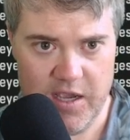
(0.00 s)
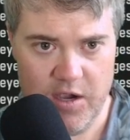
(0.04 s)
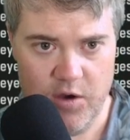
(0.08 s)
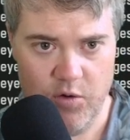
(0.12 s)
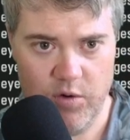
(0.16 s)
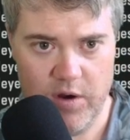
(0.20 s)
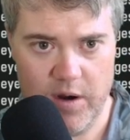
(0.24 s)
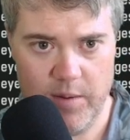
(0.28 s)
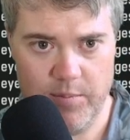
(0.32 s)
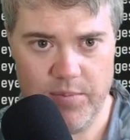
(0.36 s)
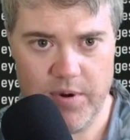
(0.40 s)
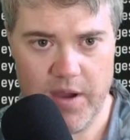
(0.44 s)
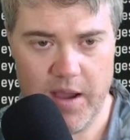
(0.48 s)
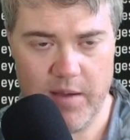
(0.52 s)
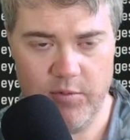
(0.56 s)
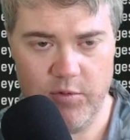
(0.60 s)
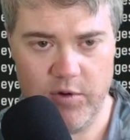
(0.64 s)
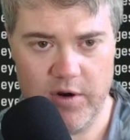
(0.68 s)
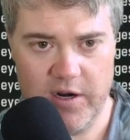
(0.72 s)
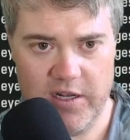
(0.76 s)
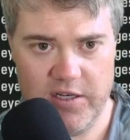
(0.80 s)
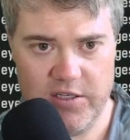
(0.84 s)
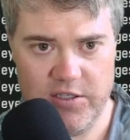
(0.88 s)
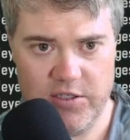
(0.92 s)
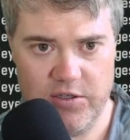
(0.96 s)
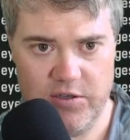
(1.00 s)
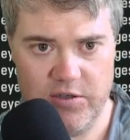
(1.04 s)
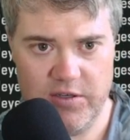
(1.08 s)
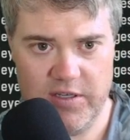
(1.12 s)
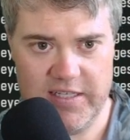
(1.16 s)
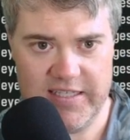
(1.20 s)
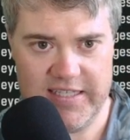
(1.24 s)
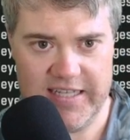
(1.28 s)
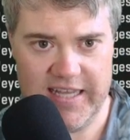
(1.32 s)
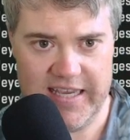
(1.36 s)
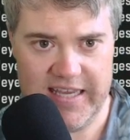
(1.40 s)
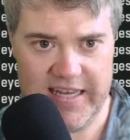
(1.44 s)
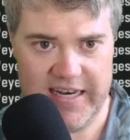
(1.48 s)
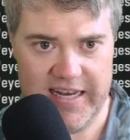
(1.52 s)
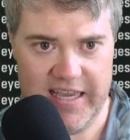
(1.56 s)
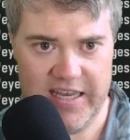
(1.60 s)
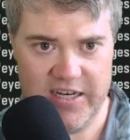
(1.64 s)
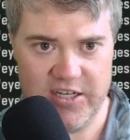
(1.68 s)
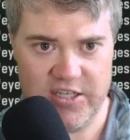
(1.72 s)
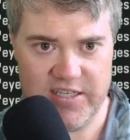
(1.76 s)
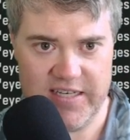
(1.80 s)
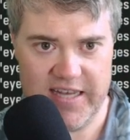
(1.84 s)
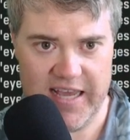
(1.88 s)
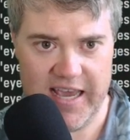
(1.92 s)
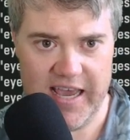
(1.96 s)
What I probably want to do is an
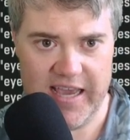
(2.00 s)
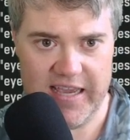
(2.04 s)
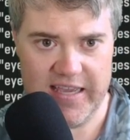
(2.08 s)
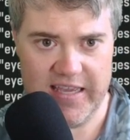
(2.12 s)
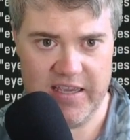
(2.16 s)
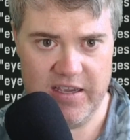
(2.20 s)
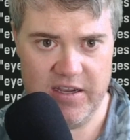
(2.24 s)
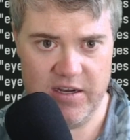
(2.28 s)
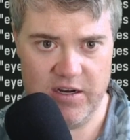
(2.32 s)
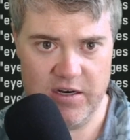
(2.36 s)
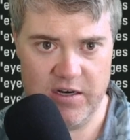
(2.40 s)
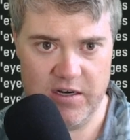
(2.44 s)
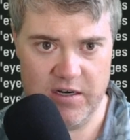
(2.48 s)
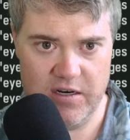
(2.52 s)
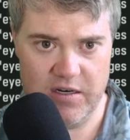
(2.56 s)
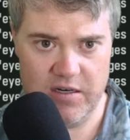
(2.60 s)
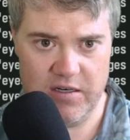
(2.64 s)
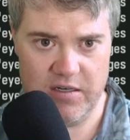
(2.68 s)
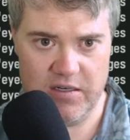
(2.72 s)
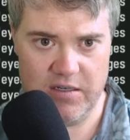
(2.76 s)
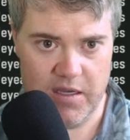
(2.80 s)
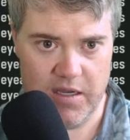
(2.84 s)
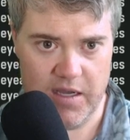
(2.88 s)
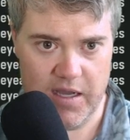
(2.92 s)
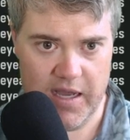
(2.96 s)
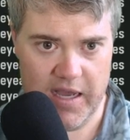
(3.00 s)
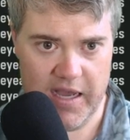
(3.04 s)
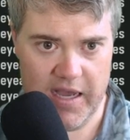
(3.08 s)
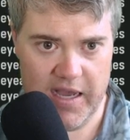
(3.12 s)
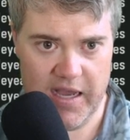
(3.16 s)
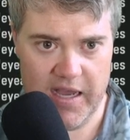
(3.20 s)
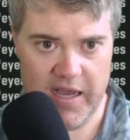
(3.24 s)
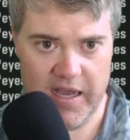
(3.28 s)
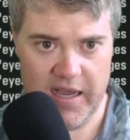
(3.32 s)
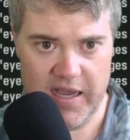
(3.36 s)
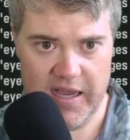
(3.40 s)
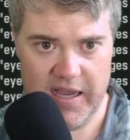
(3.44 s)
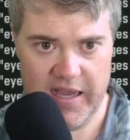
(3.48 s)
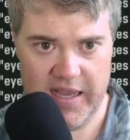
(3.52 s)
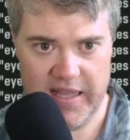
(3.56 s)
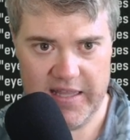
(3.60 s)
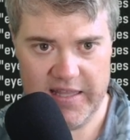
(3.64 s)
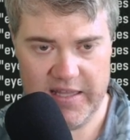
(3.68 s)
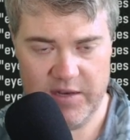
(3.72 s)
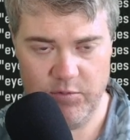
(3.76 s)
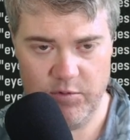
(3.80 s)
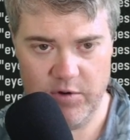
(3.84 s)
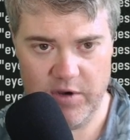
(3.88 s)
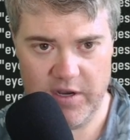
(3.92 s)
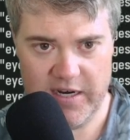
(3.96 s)
HStack here, and
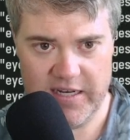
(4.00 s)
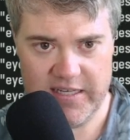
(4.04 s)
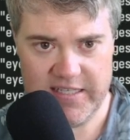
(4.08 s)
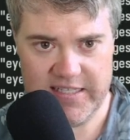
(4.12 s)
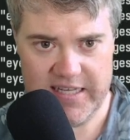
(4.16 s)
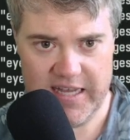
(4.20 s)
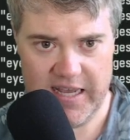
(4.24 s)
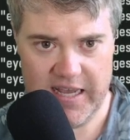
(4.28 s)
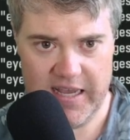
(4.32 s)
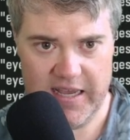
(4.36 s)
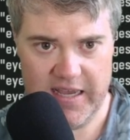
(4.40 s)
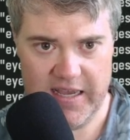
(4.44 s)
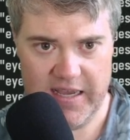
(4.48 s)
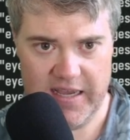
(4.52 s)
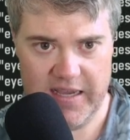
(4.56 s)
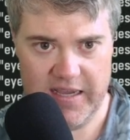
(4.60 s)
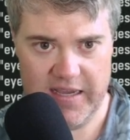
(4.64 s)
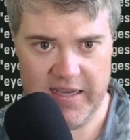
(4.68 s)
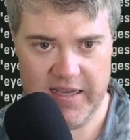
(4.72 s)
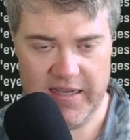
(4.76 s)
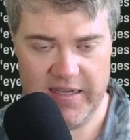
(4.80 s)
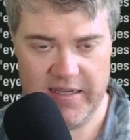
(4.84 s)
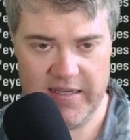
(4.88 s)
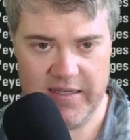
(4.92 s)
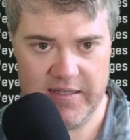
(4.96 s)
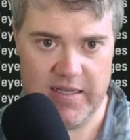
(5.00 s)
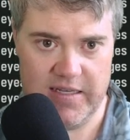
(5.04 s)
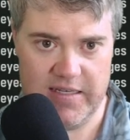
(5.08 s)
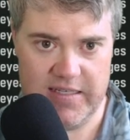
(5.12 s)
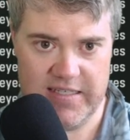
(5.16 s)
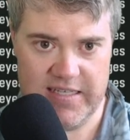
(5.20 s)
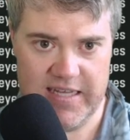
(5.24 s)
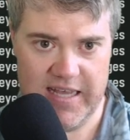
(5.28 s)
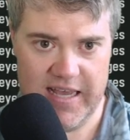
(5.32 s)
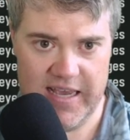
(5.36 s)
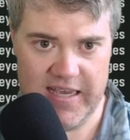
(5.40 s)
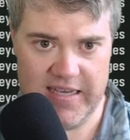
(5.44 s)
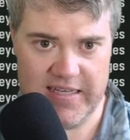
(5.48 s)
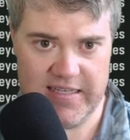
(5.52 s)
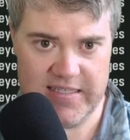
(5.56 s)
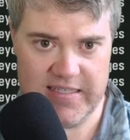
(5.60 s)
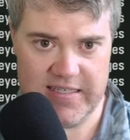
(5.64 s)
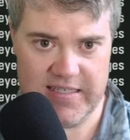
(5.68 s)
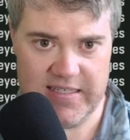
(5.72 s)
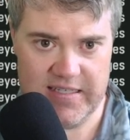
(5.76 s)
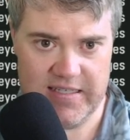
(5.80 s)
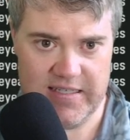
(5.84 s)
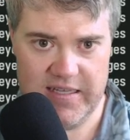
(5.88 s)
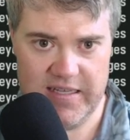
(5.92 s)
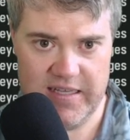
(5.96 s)
then we're gonna say text
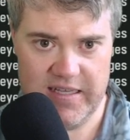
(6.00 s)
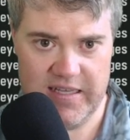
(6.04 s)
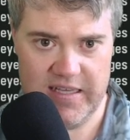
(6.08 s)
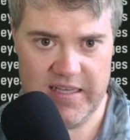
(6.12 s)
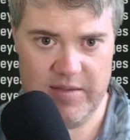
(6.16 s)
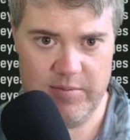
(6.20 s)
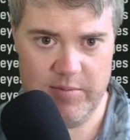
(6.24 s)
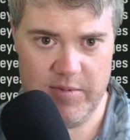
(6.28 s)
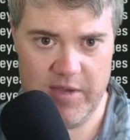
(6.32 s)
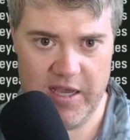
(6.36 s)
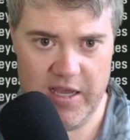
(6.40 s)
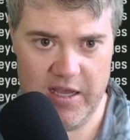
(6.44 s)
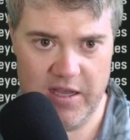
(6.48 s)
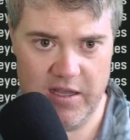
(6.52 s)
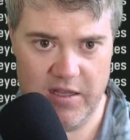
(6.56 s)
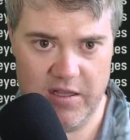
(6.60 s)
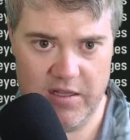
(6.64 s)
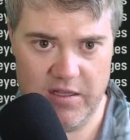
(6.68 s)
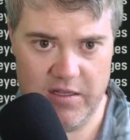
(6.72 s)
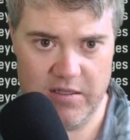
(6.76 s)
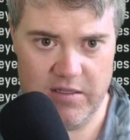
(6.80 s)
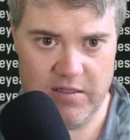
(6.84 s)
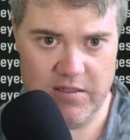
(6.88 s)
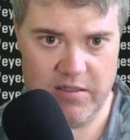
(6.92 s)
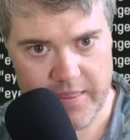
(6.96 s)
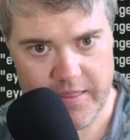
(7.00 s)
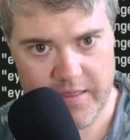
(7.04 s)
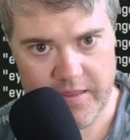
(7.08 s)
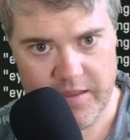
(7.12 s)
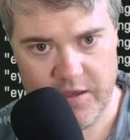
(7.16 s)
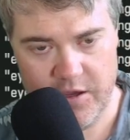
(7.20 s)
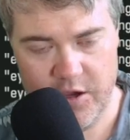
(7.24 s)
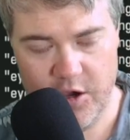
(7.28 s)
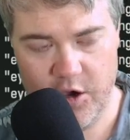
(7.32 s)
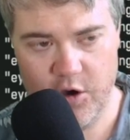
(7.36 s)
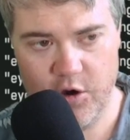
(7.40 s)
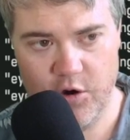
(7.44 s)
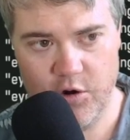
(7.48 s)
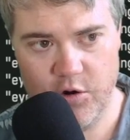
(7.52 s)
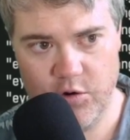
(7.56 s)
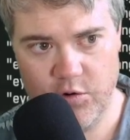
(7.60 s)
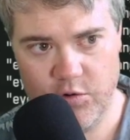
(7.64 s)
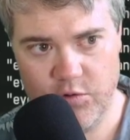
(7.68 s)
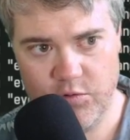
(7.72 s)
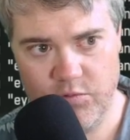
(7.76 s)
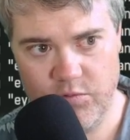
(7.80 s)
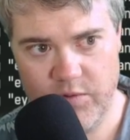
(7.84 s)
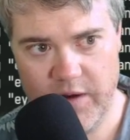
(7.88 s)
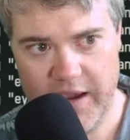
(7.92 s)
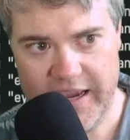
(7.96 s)
email. Oh
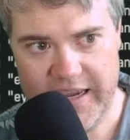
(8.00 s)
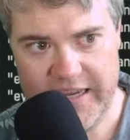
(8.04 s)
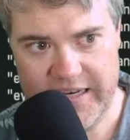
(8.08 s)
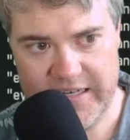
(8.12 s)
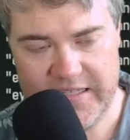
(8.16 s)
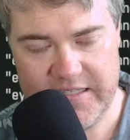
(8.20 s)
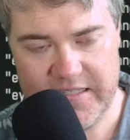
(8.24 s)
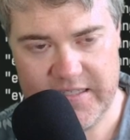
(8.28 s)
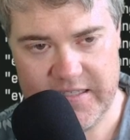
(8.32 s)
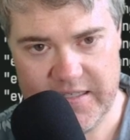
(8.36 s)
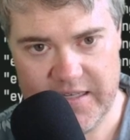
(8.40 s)
right.